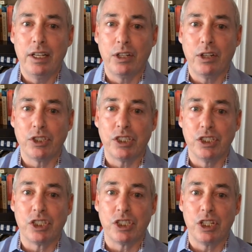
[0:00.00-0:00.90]
and
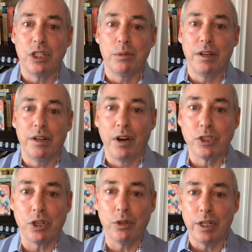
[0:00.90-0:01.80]
Kyrsten Sinema of
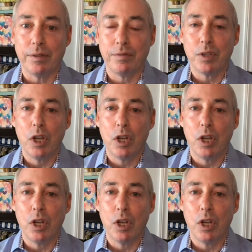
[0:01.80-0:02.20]
Arizona,